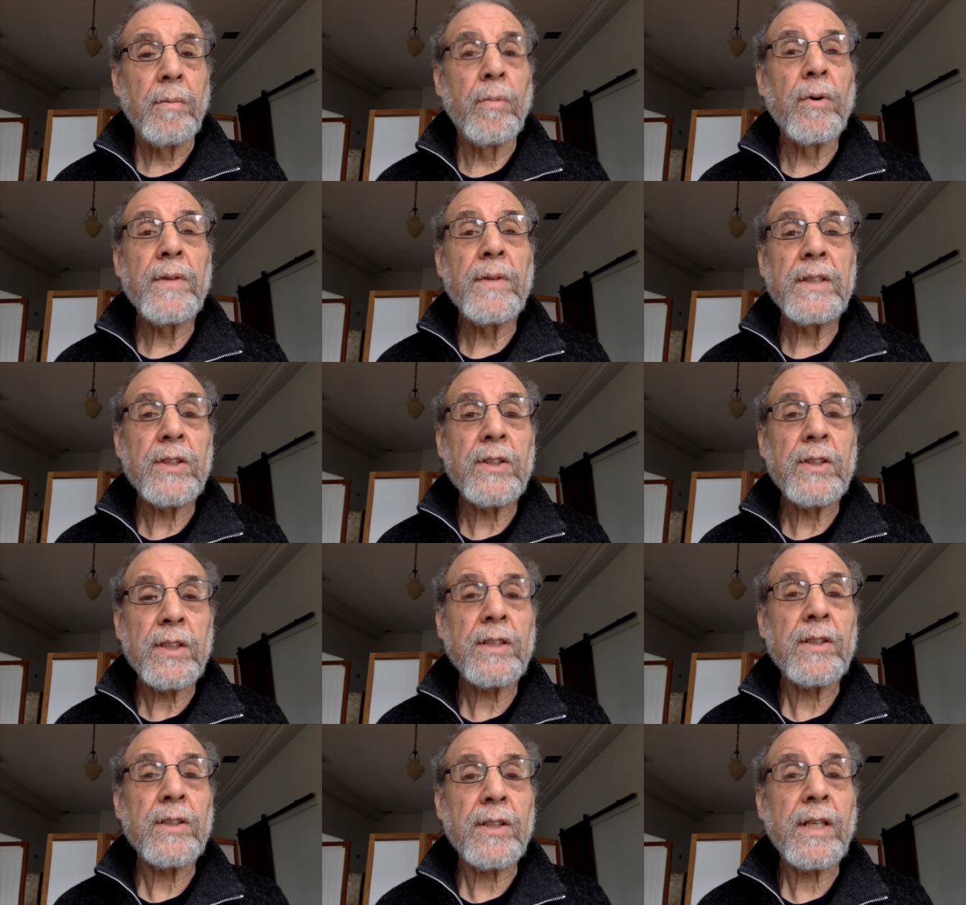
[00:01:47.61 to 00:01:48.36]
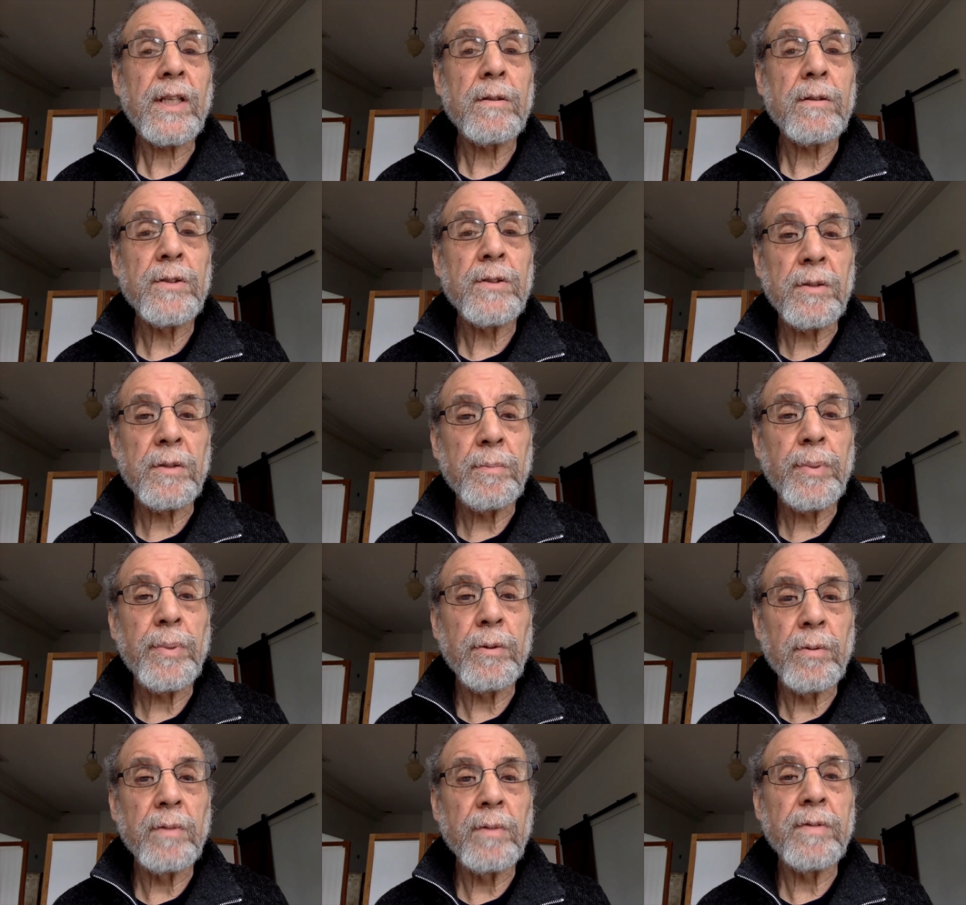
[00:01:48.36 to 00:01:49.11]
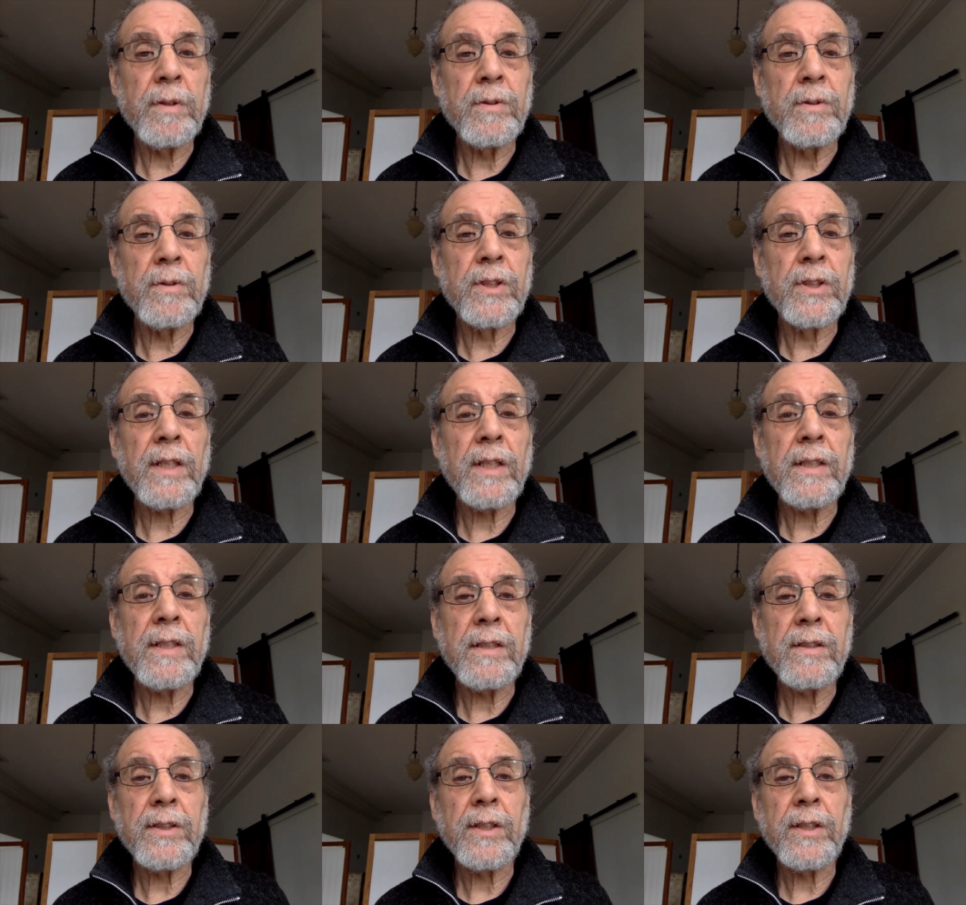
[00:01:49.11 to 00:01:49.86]
more than six thousand peer-reviewed
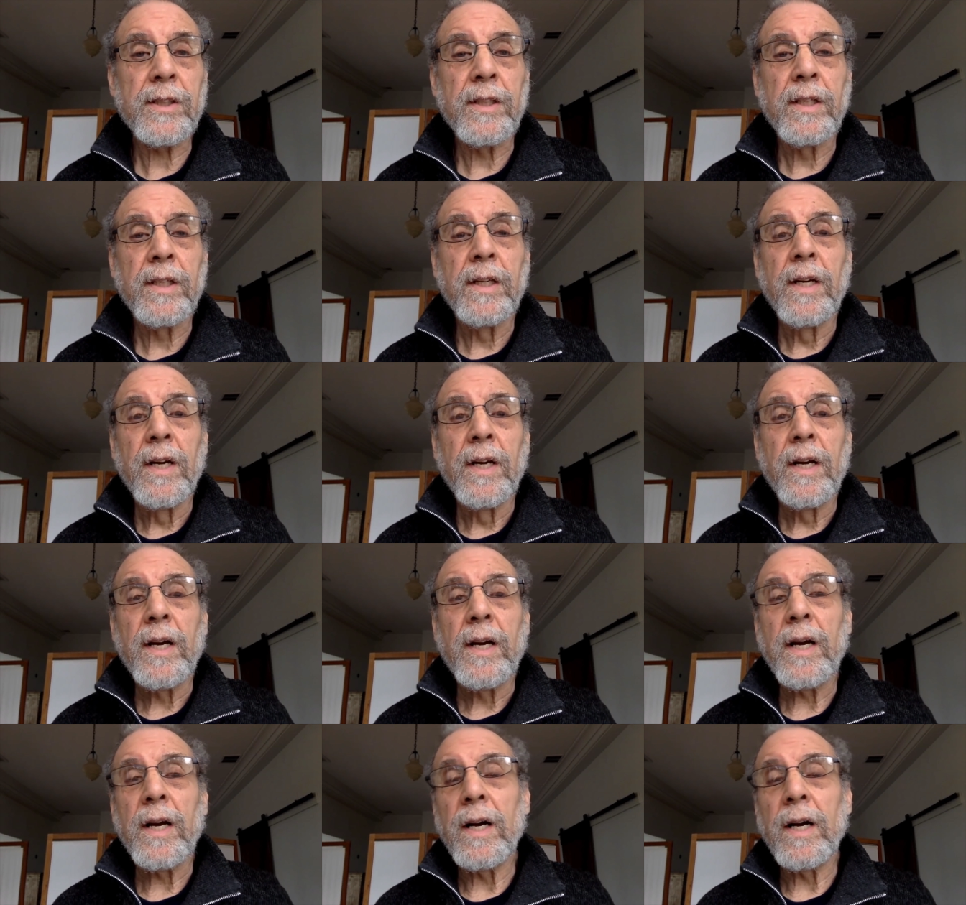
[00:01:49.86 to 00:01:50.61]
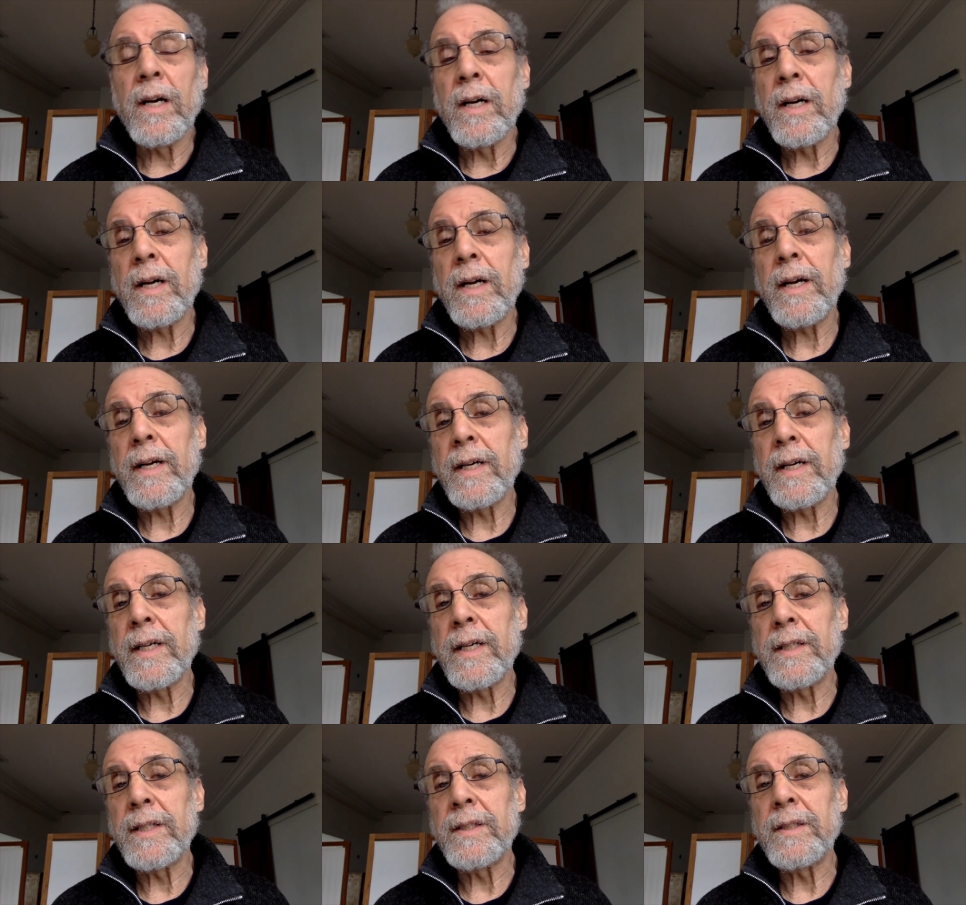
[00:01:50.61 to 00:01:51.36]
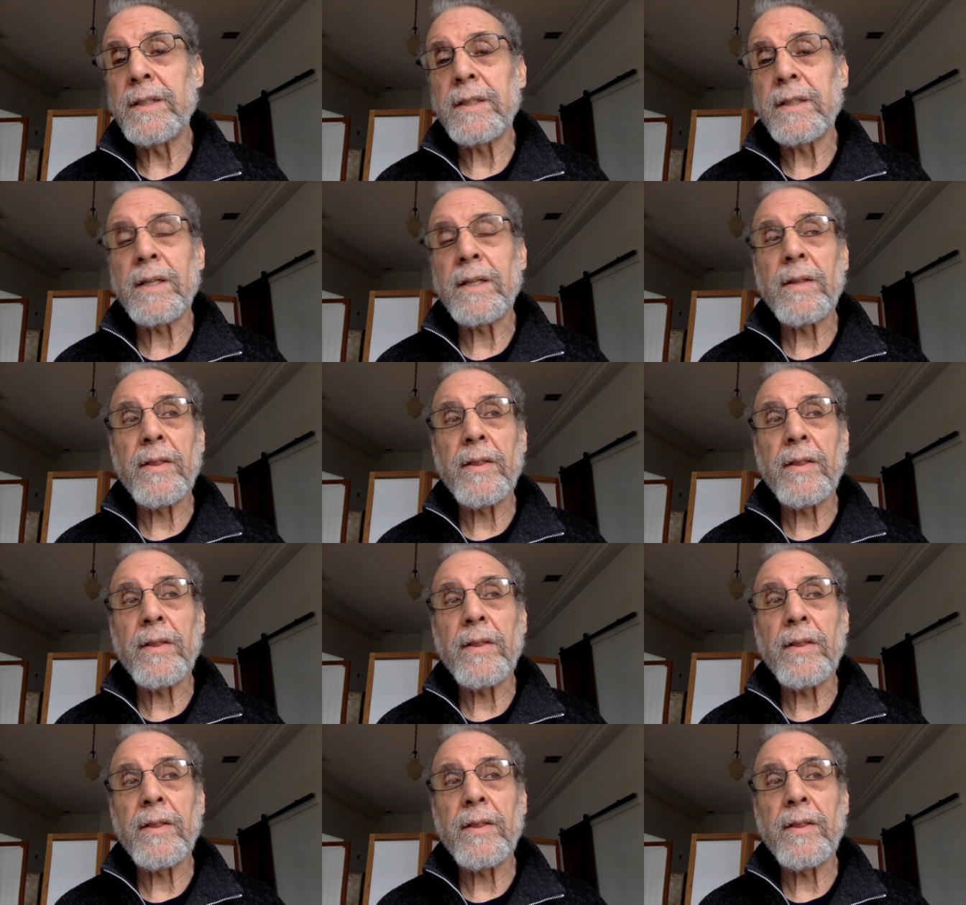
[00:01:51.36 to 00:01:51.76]
studies, uh, and